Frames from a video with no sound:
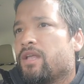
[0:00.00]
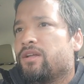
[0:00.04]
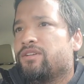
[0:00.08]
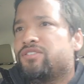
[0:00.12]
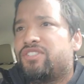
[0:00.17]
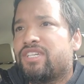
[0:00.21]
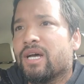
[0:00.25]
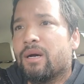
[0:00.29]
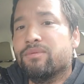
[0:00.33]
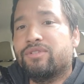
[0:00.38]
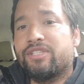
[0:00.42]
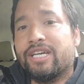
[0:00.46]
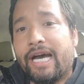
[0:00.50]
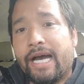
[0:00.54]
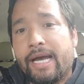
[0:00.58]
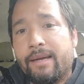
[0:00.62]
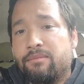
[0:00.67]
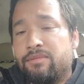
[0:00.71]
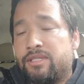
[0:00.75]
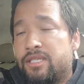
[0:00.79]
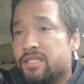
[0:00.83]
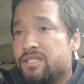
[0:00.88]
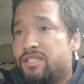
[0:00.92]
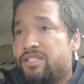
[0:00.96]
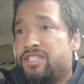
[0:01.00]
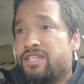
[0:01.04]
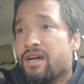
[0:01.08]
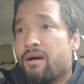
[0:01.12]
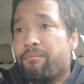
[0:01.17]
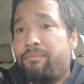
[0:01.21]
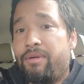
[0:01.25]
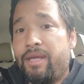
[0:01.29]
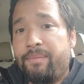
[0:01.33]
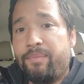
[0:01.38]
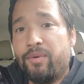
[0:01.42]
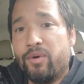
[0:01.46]
Sometimes
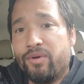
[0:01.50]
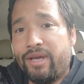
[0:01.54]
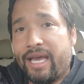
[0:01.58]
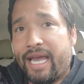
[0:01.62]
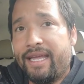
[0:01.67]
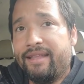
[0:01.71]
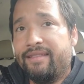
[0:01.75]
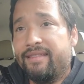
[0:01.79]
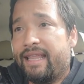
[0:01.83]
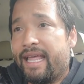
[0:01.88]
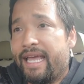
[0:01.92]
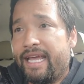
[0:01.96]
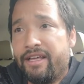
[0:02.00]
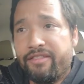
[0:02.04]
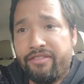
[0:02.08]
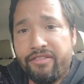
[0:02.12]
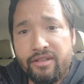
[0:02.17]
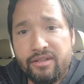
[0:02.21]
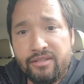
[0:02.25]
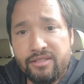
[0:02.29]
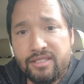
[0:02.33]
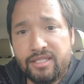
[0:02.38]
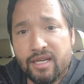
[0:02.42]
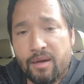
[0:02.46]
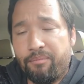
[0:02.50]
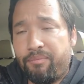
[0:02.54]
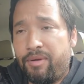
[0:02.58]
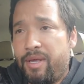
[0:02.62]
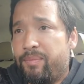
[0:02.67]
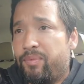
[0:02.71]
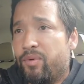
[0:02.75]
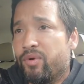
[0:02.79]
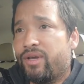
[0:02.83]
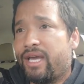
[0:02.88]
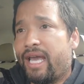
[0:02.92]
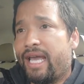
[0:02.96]
some people gain length, some
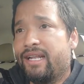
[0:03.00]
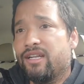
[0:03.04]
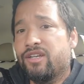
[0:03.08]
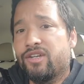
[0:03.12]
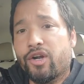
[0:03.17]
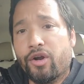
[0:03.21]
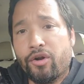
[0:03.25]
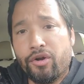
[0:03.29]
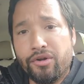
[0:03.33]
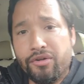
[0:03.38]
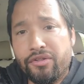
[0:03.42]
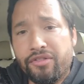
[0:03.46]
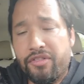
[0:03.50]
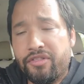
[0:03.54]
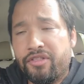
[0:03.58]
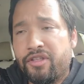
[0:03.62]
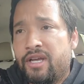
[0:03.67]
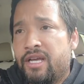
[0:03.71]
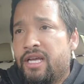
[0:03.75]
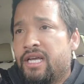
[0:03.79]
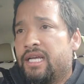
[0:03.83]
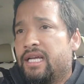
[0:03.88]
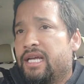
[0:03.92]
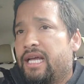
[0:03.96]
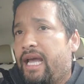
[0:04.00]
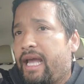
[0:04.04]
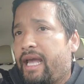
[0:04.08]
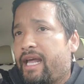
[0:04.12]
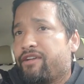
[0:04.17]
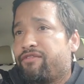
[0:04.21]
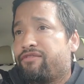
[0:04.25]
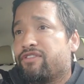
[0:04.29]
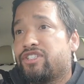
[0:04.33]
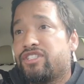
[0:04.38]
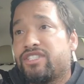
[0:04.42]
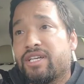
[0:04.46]
people gain girth,
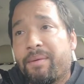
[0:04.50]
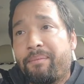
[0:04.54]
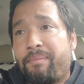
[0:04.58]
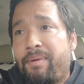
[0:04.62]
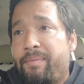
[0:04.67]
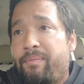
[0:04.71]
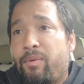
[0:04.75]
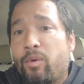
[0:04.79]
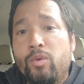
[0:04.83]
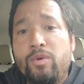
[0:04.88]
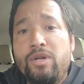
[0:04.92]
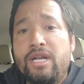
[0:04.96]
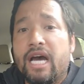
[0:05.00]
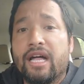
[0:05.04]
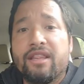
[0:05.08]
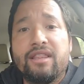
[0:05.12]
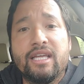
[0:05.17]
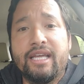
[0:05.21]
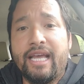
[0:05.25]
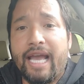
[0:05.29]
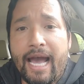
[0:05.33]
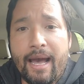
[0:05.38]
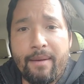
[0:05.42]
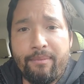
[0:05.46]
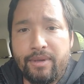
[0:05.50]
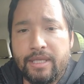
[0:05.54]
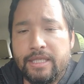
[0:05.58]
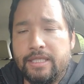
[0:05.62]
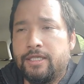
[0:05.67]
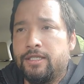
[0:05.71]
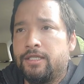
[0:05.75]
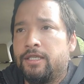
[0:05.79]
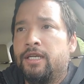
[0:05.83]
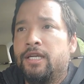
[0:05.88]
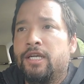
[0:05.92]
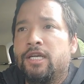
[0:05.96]
and for some people, nothing
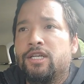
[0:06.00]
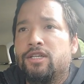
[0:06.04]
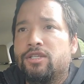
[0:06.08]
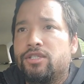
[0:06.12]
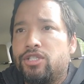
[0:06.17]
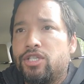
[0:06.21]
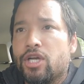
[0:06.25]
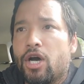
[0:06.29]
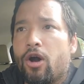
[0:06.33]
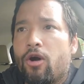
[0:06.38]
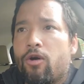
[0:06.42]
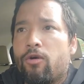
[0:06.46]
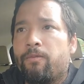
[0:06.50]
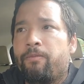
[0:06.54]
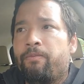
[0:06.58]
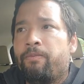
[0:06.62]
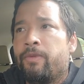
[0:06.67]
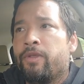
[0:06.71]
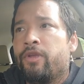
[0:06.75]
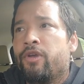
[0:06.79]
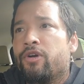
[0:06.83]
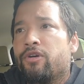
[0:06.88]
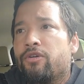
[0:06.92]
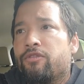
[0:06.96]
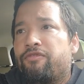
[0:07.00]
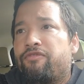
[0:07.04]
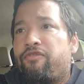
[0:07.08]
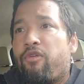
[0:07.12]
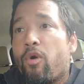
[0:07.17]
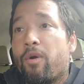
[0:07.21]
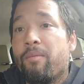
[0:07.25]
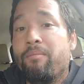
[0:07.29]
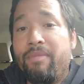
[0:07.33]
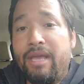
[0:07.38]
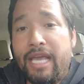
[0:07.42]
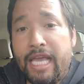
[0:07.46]
happens. So
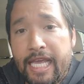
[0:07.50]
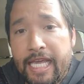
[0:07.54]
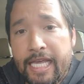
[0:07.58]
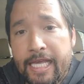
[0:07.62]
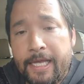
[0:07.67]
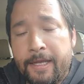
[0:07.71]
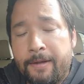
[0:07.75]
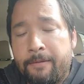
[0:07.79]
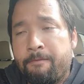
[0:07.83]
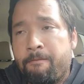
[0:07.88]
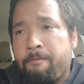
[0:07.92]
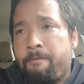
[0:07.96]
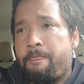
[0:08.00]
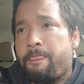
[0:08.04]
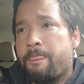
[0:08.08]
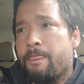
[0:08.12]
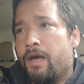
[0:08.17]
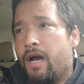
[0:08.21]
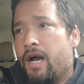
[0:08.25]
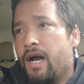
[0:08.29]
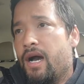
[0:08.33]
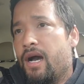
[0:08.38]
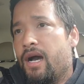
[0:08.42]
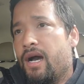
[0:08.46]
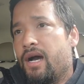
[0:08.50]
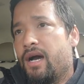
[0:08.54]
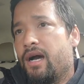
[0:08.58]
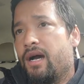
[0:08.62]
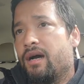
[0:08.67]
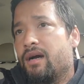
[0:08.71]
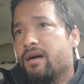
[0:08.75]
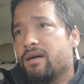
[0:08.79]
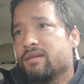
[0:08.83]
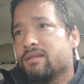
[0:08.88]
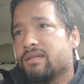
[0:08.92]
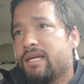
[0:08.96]
for me,
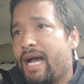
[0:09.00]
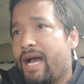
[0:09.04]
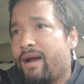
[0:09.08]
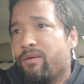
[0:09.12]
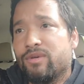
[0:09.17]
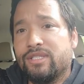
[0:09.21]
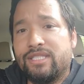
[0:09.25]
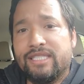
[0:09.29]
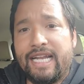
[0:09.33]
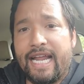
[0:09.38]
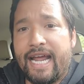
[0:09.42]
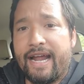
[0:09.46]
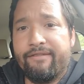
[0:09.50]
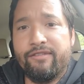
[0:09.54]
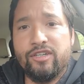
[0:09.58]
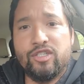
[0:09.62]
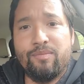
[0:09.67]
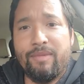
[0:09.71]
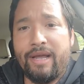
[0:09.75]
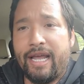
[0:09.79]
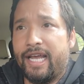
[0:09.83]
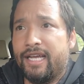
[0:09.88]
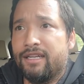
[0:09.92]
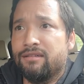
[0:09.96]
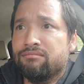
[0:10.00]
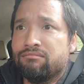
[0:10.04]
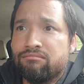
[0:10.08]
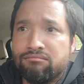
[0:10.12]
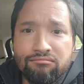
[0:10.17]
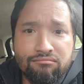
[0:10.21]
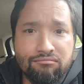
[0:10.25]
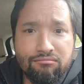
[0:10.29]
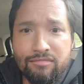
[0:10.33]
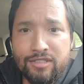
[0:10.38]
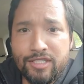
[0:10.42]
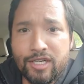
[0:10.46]
uh, I was an average
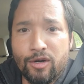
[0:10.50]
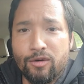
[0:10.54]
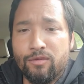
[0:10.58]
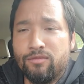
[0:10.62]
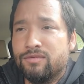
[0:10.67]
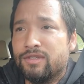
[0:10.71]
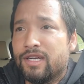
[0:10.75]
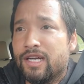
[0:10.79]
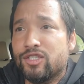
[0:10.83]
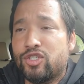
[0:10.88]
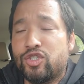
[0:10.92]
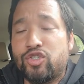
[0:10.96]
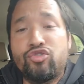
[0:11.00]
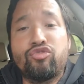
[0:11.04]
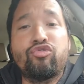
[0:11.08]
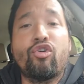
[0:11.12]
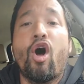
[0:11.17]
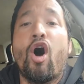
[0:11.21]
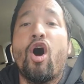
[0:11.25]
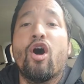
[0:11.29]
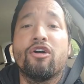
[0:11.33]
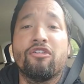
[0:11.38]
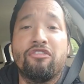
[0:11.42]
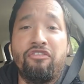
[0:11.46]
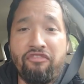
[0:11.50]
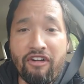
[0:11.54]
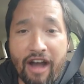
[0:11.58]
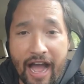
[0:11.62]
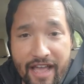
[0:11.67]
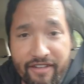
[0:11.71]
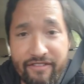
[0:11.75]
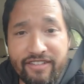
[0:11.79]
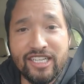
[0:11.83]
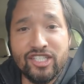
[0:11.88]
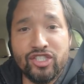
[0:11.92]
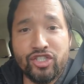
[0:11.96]
man, you know, a strong
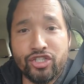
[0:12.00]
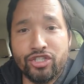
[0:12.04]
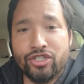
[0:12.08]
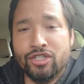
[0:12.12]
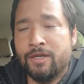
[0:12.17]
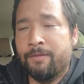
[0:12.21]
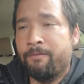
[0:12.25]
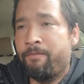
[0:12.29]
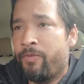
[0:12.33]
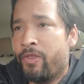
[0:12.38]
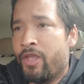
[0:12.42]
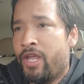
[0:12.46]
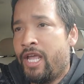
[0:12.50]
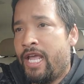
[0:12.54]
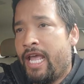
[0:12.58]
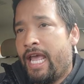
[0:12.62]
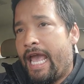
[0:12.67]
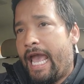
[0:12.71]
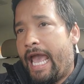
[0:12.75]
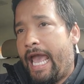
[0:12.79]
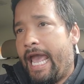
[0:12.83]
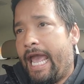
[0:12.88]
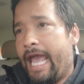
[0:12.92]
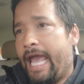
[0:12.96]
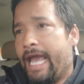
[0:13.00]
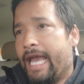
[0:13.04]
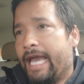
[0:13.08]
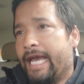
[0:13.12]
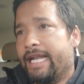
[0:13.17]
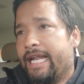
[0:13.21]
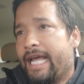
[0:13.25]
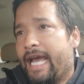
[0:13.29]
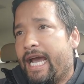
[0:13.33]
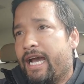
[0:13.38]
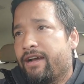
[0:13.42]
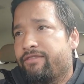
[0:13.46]
five incher.
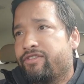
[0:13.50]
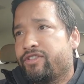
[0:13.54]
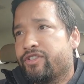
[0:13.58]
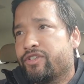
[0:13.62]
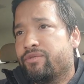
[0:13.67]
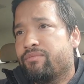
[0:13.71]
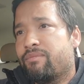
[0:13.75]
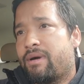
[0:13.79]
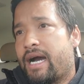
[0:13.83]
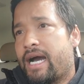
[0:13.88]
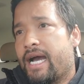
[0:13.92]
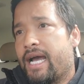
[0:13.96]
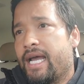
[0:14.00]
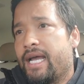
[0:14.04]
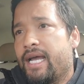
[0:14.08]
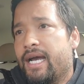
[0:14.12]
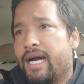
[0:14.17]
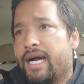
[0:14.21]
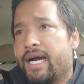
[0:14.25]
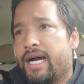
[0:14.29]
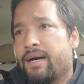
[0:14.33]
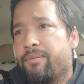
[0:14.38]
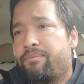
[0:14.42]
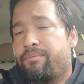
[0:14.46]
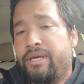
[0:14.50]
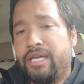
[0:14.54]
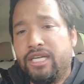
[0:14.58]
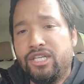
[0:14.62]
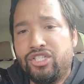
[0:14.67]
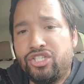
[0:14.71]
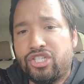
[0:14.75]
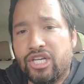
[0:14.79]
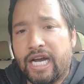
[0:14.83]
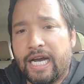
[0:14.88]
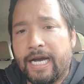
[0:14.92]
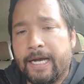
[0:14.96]
And after my uh, P
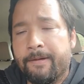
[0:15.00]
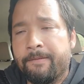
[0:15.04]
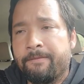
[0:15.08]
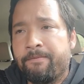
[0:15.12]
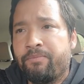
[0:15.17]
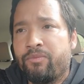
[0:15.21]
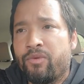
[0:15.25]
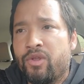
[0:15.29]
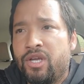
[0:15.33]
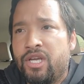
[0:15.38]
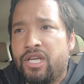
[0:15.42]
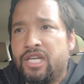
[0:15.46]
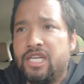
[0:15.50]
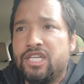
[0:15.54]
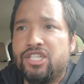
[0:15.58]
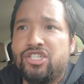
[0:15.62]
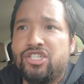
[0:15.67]
shot, he